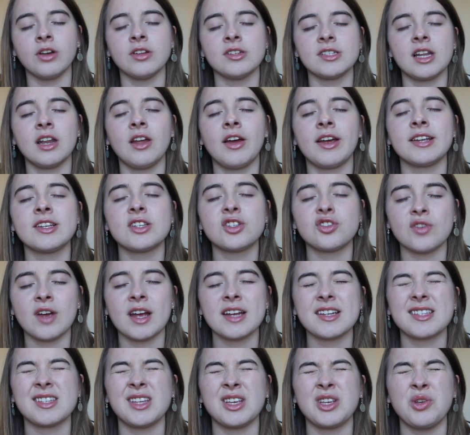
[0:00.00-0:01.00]
underlying
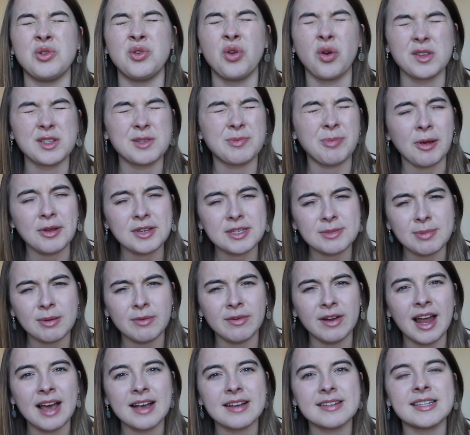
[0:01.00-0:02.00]
stress that you're not supposed to be
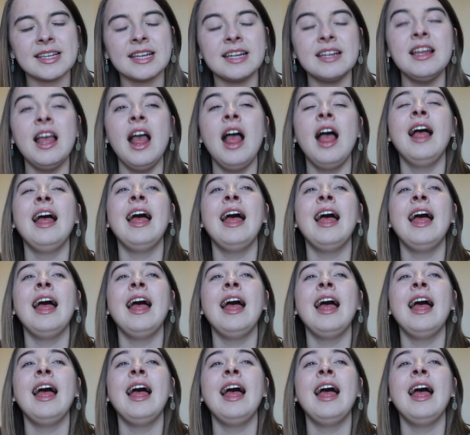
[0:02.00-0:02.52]
relaxing.